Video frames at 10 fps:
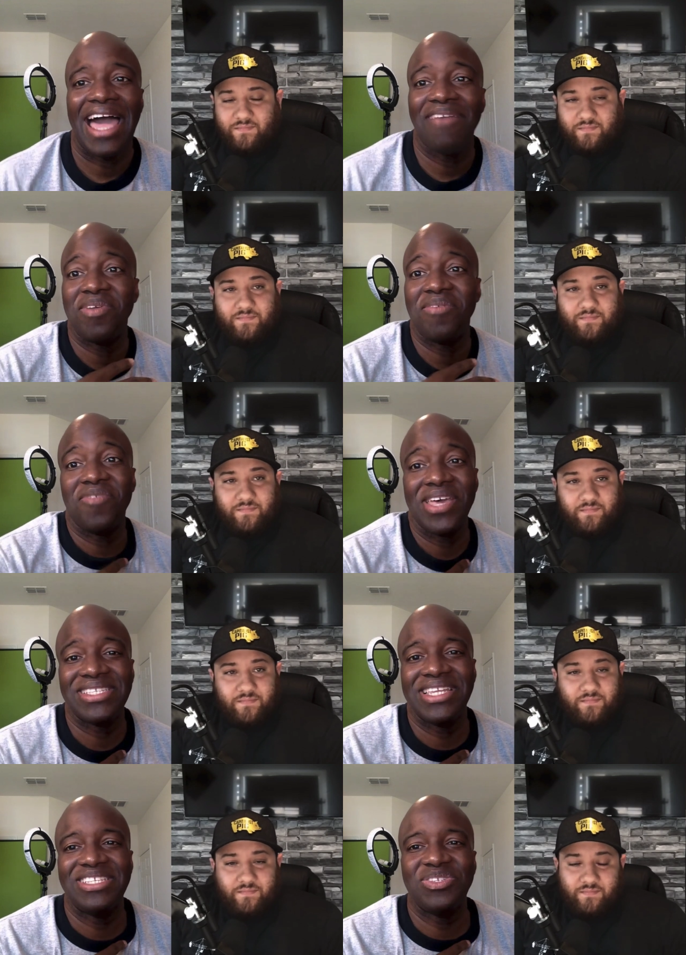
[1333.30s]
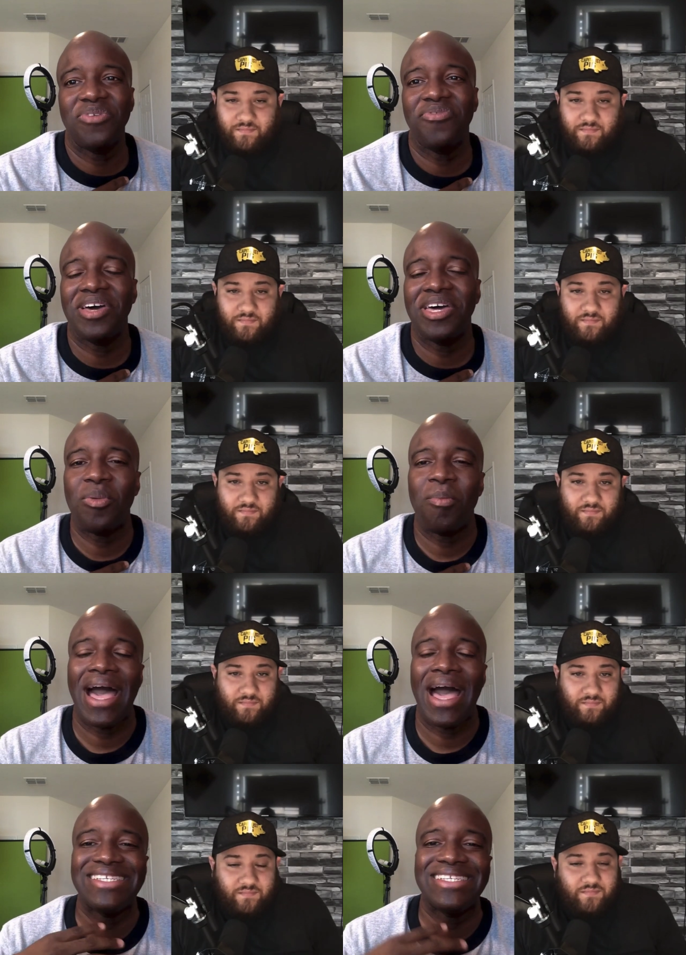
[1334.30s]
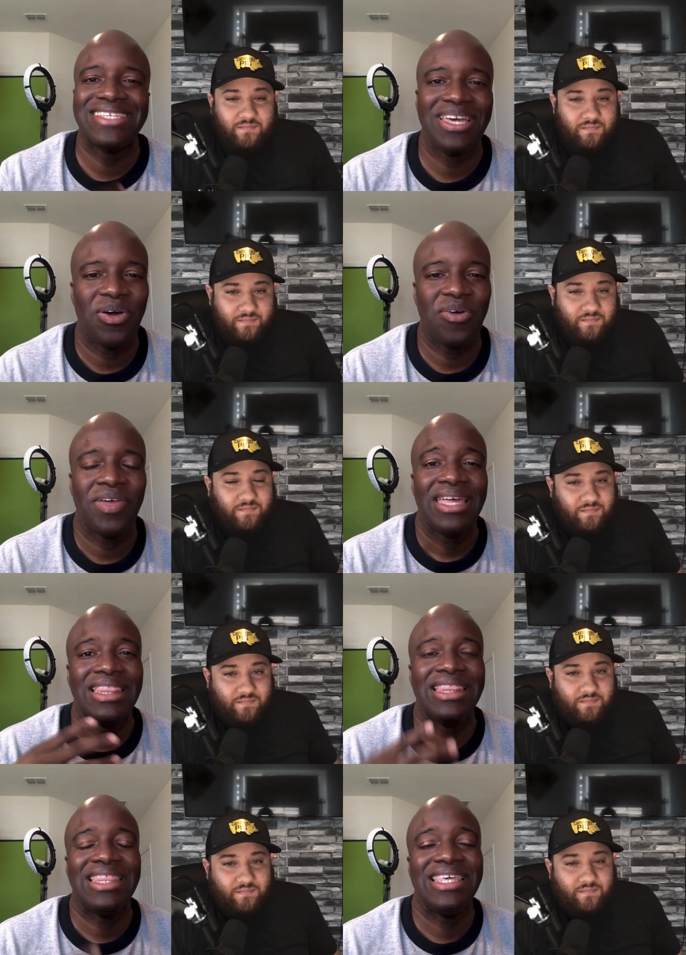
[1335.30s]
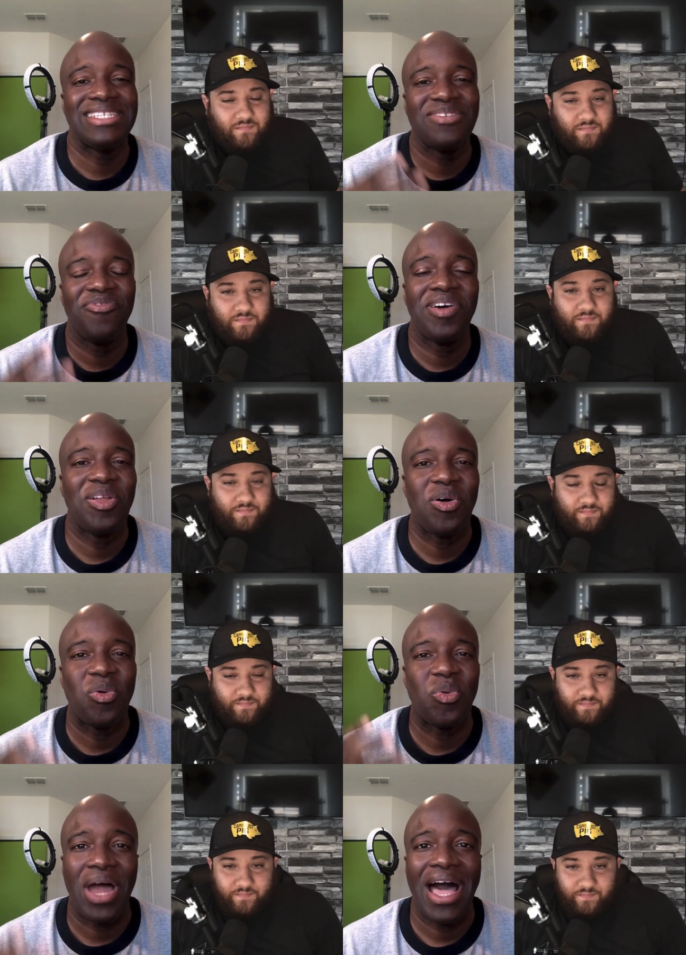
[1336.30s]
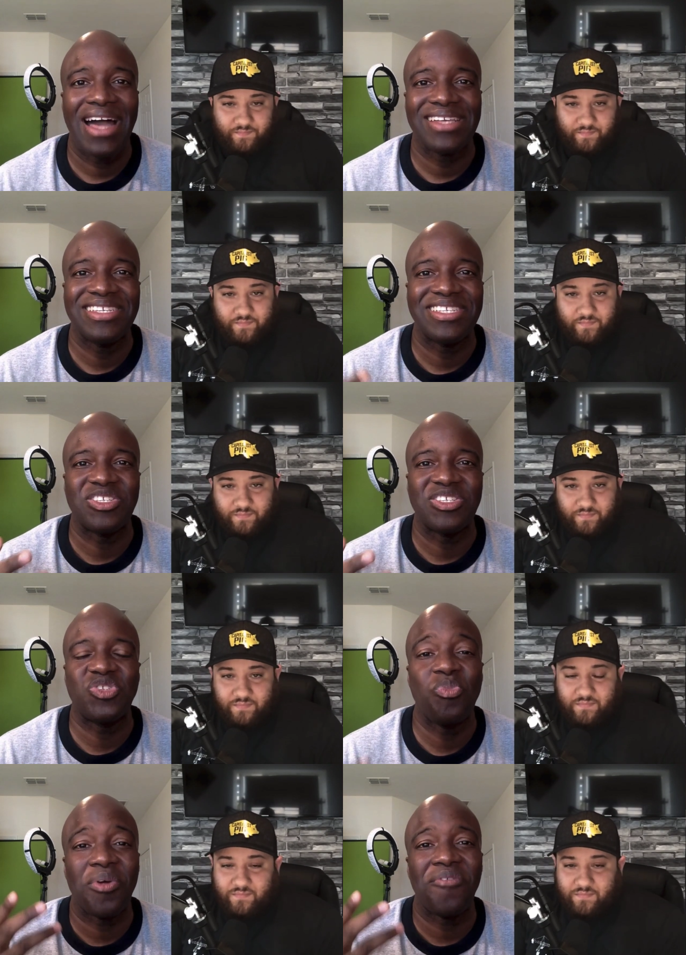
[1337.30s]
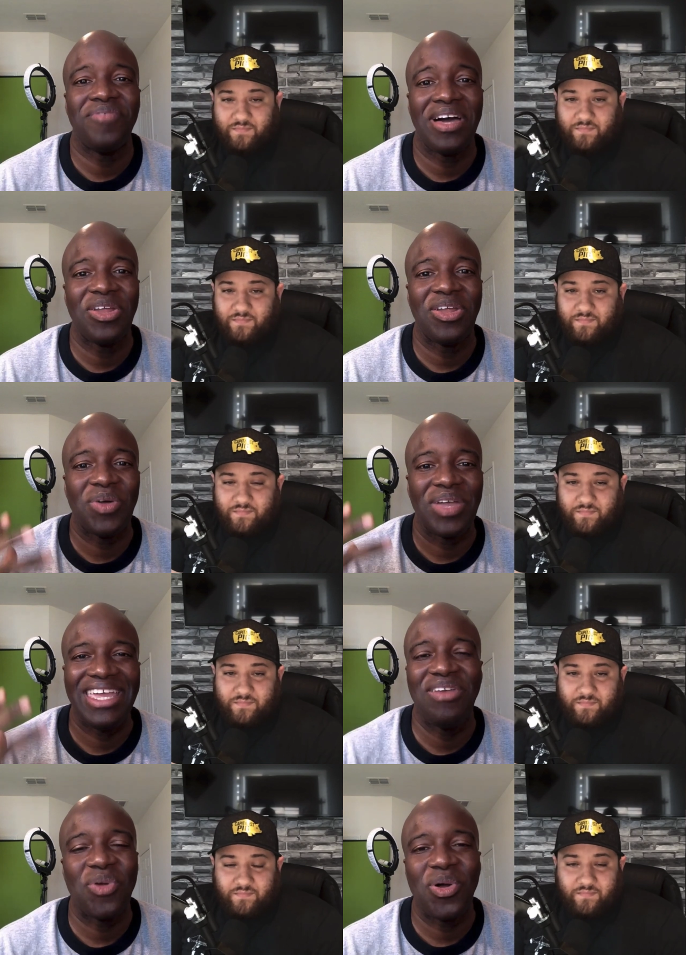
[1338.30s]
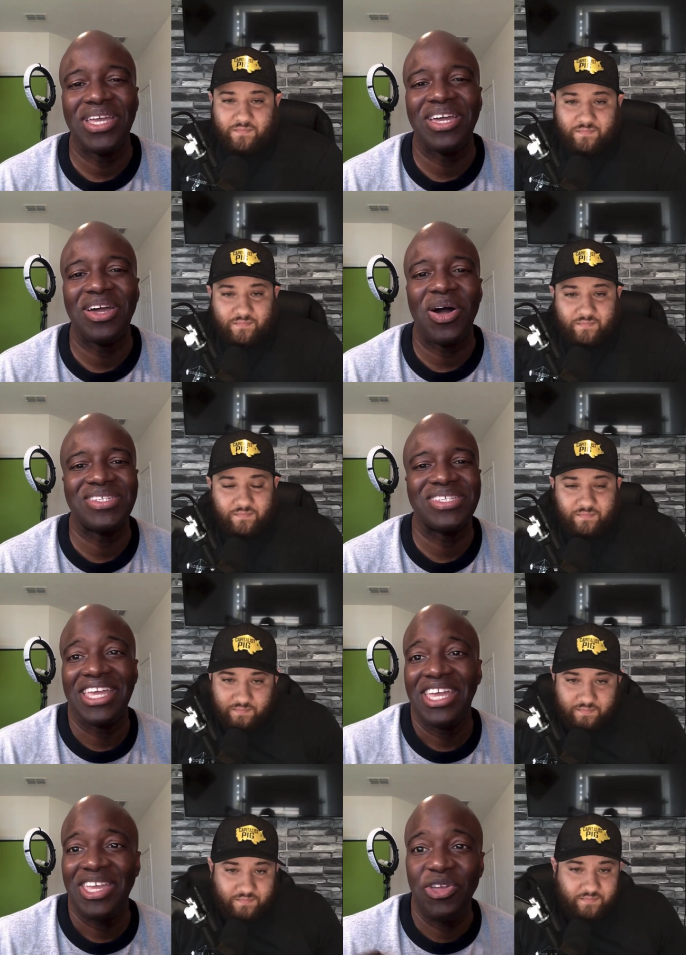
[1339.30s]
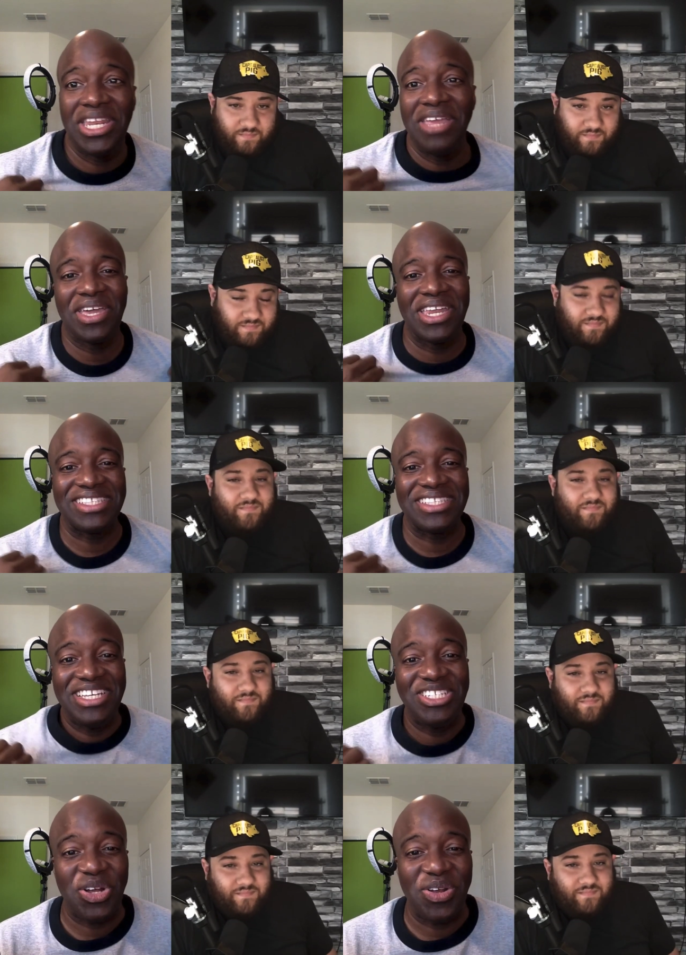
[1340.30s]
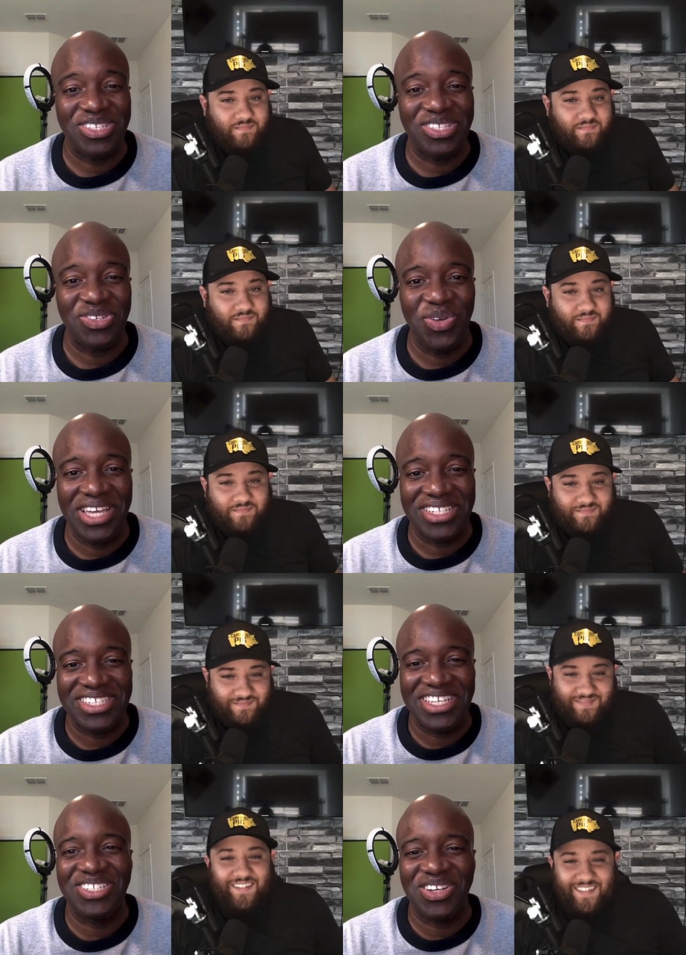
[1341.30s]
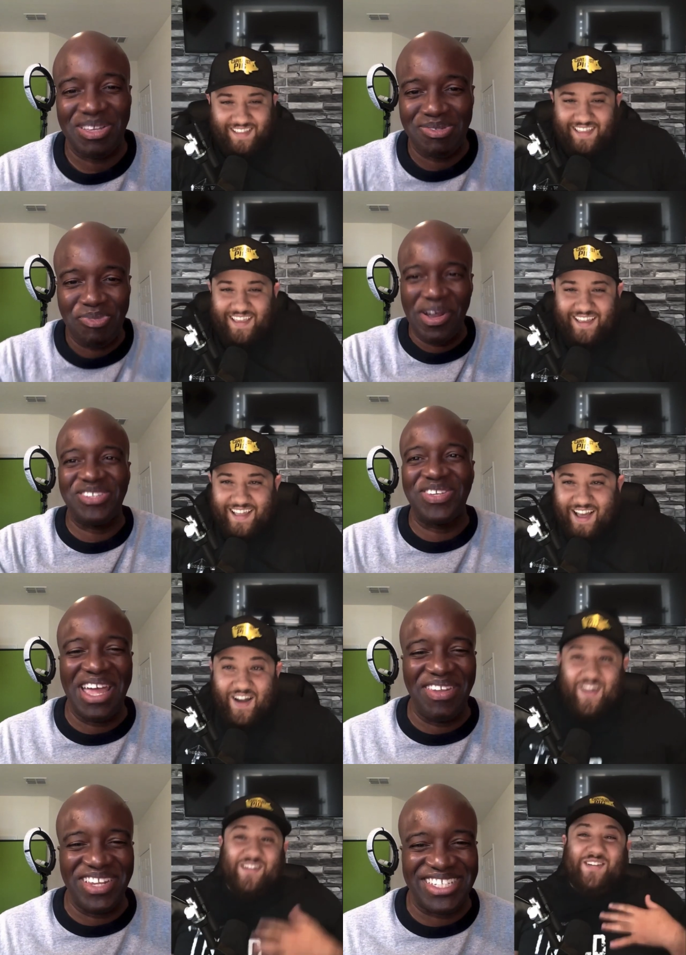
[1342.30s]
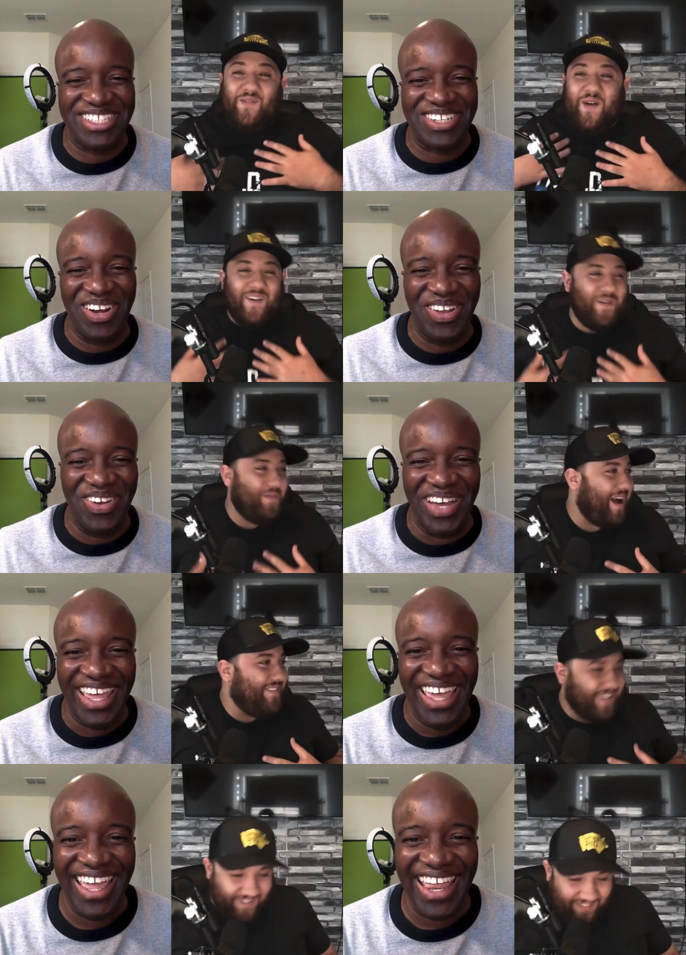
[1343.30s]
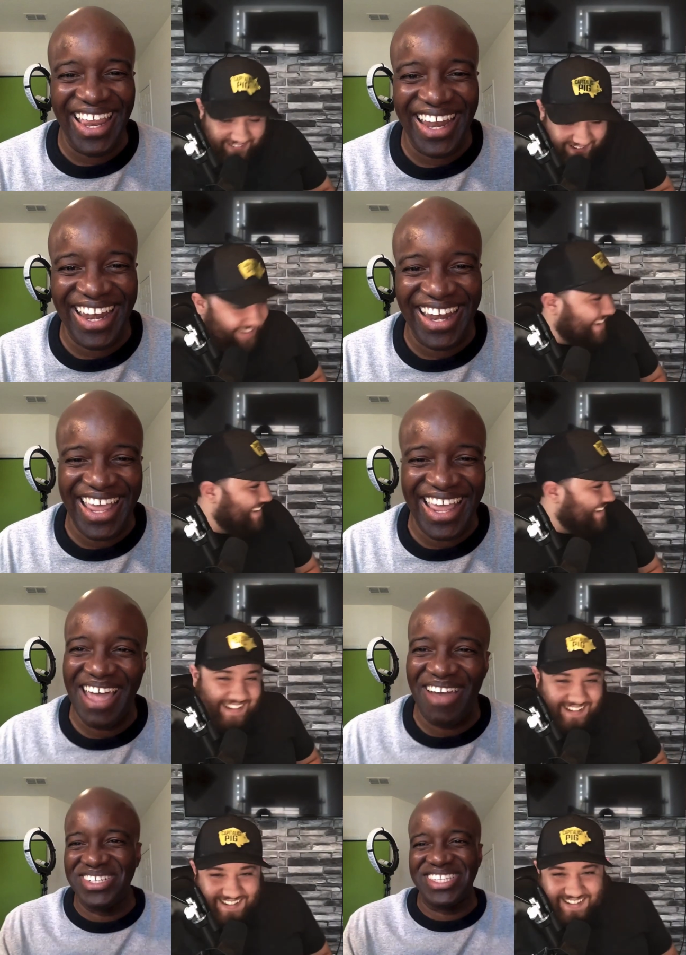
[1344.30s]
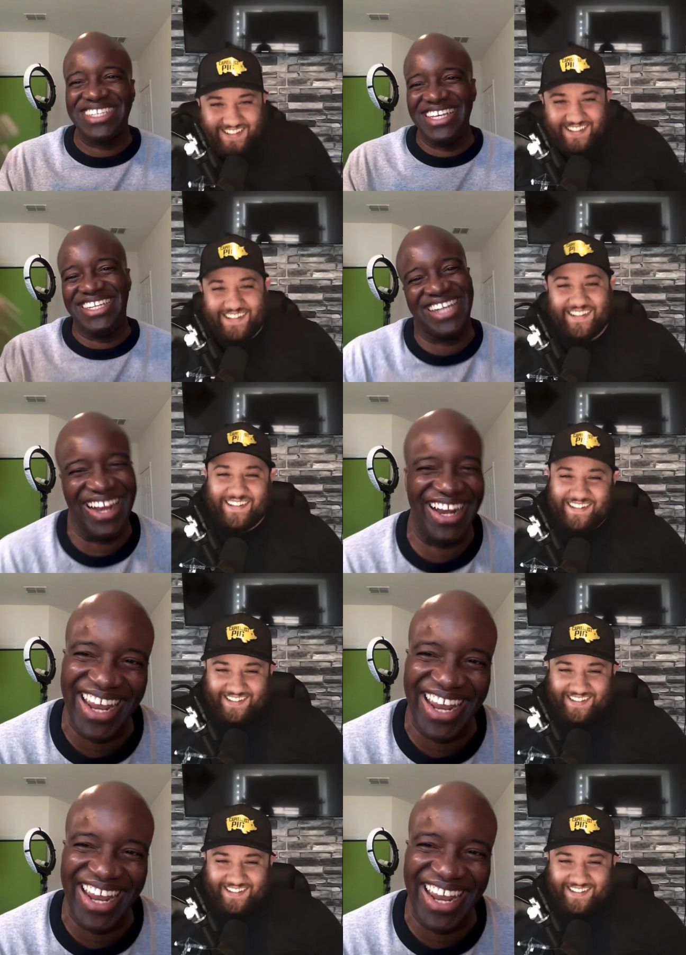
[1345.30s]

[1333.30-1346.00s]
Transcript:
Speaker 1: I've invested into the funnel myself. This funnel rocks. It's the super funnel hero, he calls it. You can even get a t shirt too. He has t shirts. I'm surprised you didn't I have a t shirt on. I haven't got it on today. Yeah, where's the t shirt?